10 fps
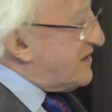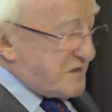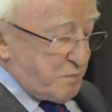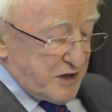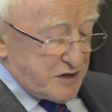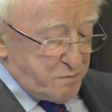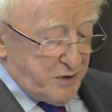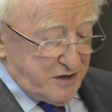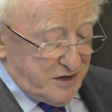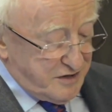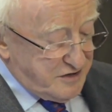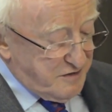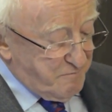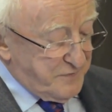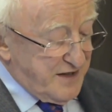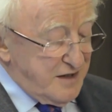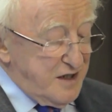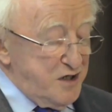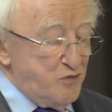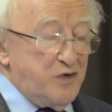inspired by it.
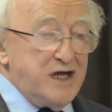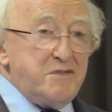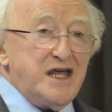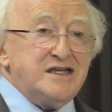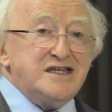We may